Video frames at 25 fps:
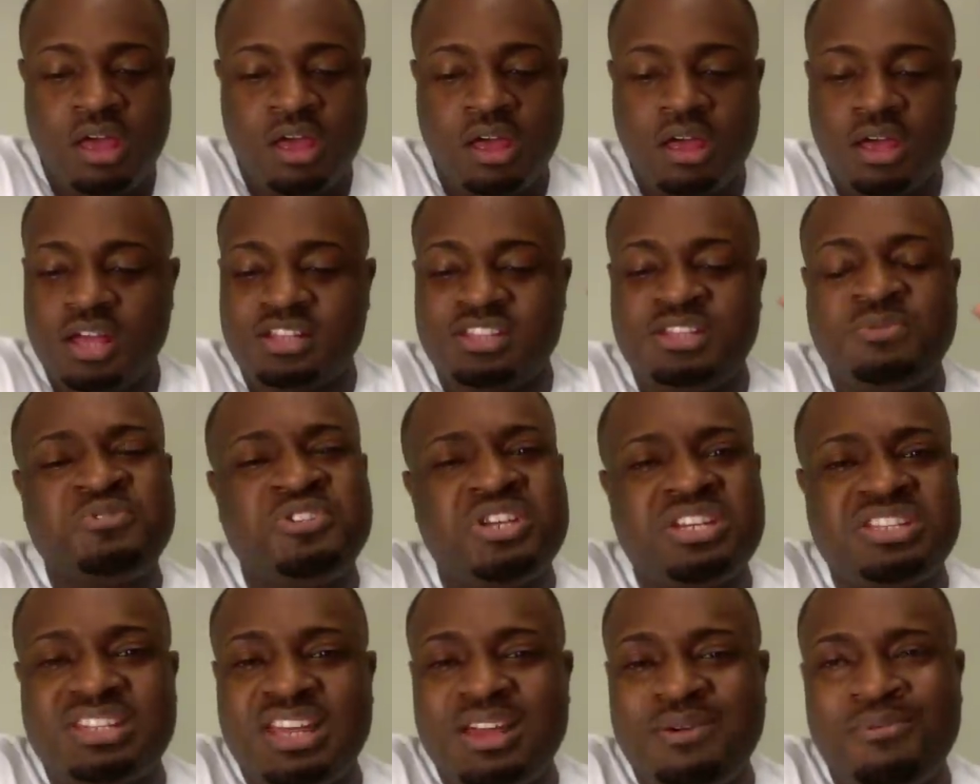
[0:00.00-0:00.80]
Because
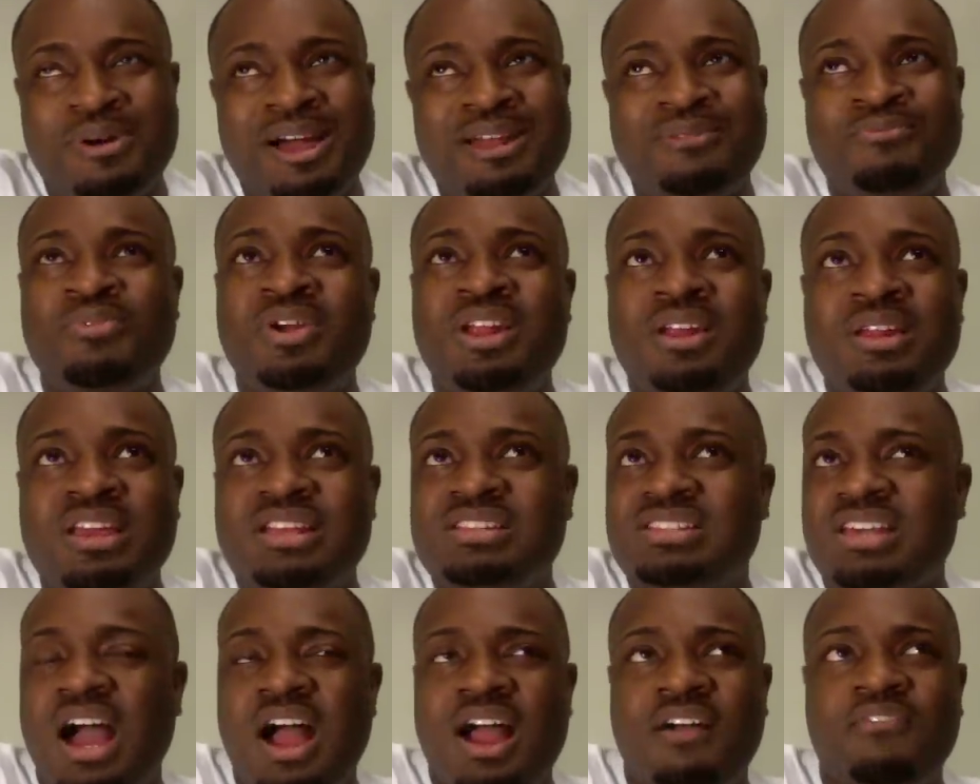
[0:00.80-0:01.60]

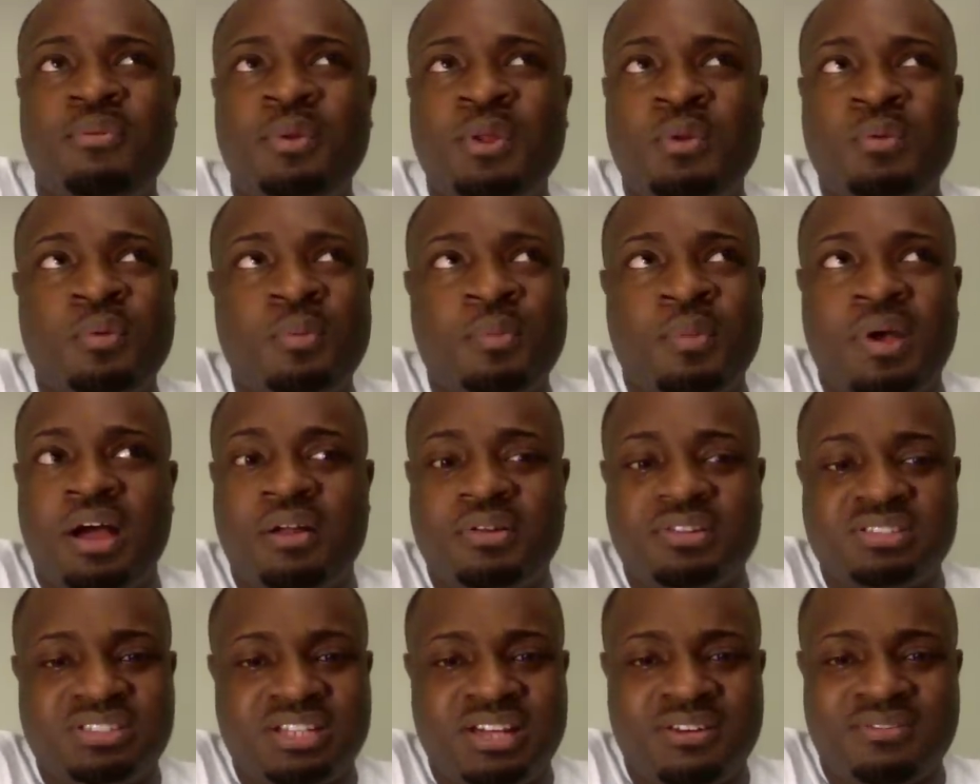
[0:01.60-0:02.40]
it's hard for me to remember all
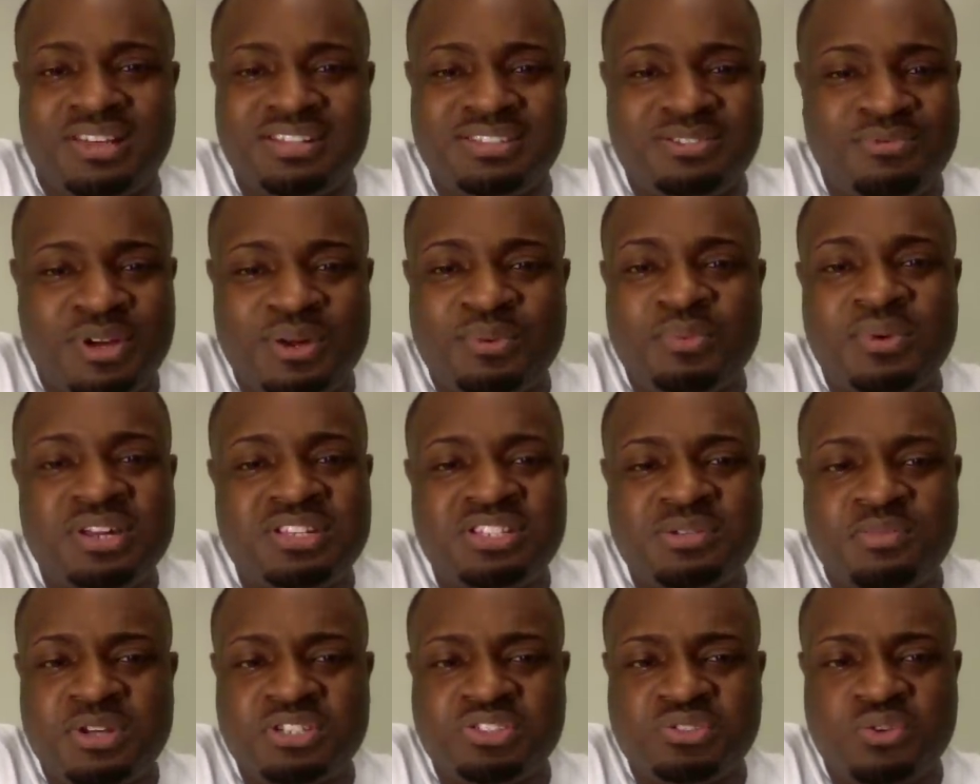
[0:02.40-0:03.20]
this stuff because it wasn't really
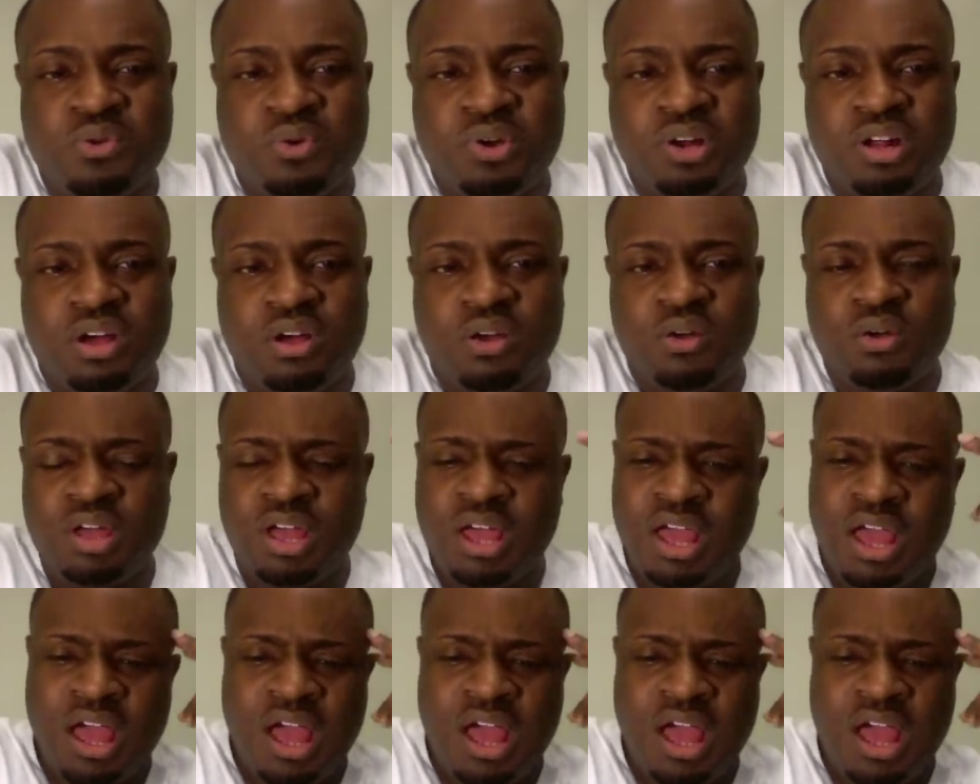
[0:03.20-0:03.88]
too much going on.